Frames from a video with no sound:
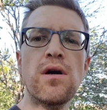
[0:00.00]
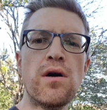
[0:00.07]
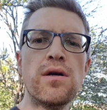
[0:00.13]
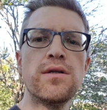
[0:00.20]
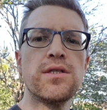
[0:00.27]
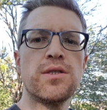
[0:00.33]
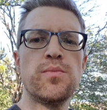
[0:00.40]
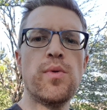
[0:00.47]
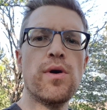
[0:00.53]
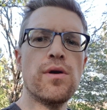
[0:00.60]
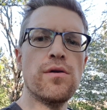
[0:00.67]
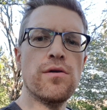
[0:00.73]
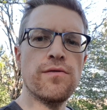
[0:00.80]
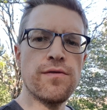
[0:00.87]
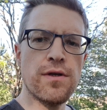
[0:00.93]
hardest
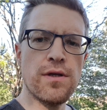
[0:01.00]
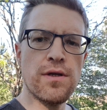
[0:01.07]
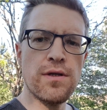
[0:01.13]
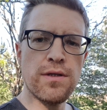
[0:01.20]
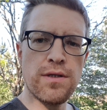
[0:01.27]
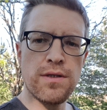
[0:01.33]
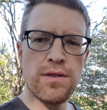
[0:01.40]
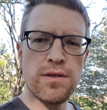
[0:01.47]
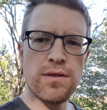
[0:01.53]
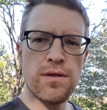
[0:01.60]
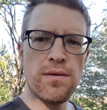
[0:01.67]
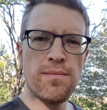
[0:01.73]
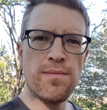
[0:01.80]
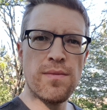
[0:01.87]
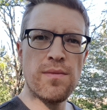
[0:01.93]
part of it is,
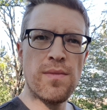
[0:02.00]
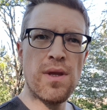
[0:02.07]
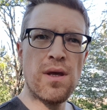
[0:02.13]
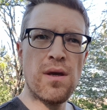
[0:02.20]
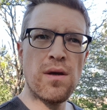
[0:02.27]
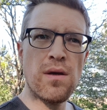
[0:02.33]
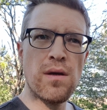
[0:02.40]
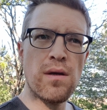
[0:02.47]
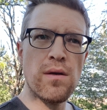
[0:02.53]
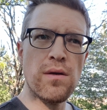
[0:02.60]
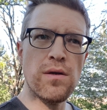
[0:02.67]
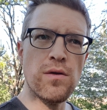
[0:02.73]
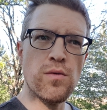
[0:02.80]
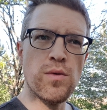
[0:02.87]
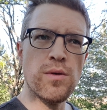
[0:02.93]

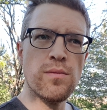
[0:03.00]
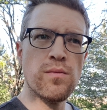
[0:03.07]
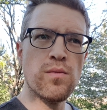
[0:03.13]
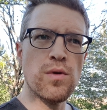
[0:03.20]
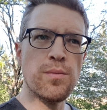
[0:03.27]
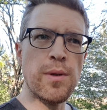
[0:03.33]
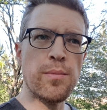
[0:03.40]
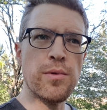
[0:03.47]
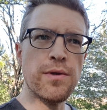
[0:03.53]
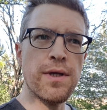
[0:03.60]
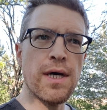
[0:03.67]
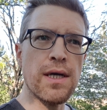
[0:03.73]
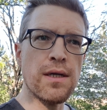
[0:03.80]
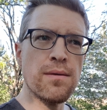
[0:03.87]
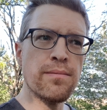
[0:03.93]
when people
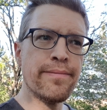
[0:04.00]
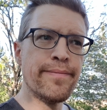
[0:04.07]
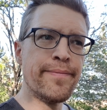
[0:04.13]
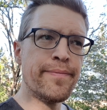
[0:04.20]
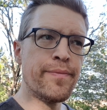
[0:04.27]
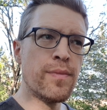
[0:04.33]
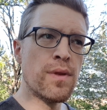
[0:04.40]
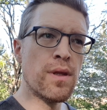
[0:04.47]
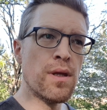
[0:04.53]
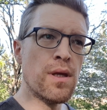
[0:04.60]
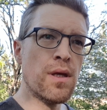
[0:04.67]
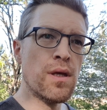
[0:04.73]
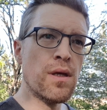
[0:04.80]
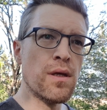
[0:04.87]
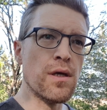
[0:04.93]
die
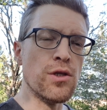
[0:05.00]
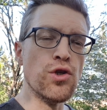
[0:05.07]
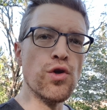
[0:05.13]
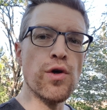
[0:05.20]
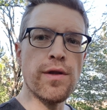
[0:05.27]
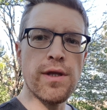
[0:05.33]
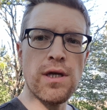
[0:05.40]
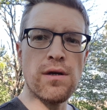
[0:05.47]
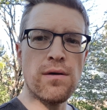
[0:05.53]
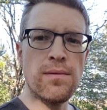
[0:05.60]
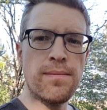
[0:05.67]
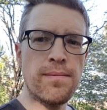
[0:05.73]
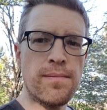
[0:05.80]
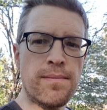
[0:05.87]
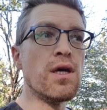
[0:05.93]
and you're not there.
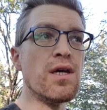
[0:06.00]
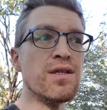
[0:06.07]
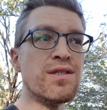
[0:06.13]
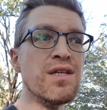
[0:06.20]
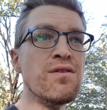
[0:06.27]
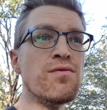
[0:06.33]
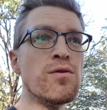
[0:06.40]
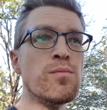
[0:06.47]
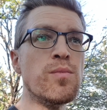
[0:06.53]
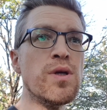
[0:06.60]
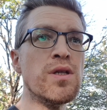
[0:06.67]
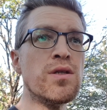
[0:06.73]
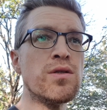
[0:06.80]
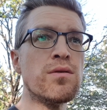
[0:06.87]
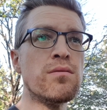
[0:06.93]
It's
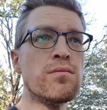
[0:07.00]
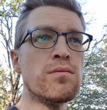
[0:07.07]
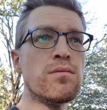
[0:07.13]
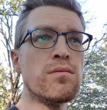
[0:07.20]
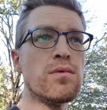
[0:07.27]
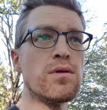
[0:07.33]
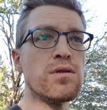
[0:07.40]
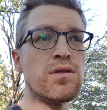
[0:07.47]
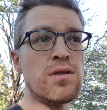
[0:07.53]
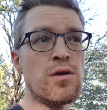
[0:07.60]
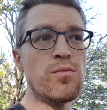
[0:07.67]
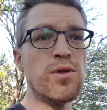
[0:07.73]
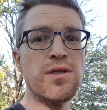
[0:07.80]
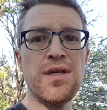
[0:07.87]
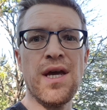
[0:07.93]
now
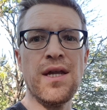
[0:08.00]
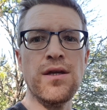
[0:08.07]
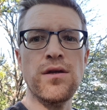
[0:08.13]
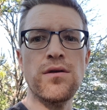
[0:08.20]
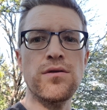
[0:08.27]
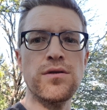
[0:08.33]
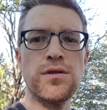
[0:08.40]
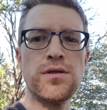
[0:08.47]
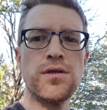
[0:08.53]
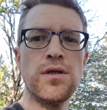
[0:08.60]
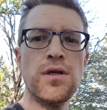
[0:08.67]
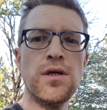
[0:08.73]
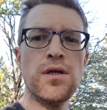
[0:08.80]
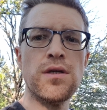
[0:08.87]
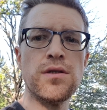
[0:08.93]
been 10 years.
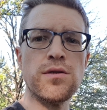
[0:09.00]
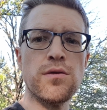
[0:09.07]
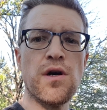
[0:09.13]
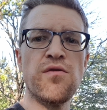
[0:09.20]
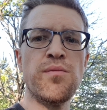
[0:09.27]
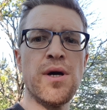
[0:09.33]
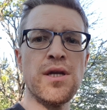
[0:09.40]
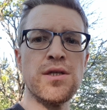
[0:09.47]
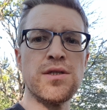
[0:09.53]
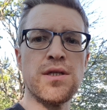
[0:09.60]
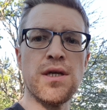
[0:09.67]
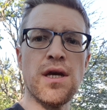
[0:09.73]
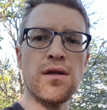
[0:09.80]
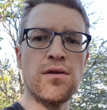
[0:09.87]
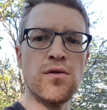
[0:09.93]
So I've managed to
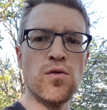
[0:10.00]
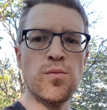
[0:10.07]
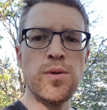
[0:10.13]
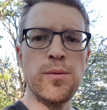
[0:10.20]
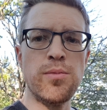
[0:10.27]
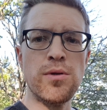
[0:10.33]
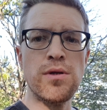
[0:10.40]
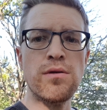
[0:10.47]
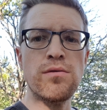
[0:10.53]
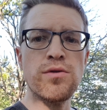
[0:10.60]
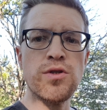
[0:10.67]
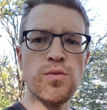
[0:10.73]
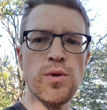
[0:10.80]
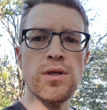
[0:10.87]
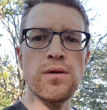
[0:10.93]
get to know people here in
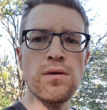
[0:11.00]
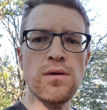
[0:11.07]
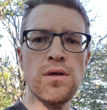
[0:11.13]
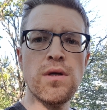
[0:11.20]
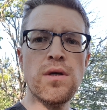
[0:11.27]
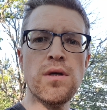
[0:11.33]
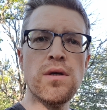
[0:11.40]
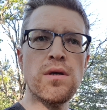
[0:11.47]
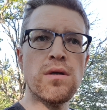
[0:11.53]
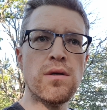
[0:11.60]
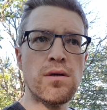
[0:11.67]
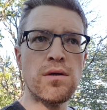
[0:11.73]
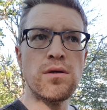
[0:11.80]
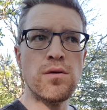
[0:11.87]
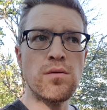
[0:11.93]
Sweden
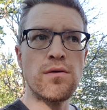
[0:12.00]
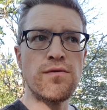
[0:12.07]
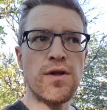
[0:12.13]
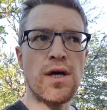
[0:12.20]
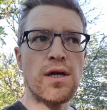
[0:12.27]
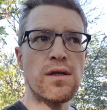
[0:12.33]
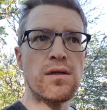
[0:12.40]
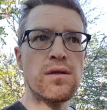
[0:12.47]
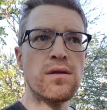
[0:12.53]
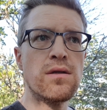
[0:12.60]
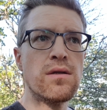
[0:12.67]
who have died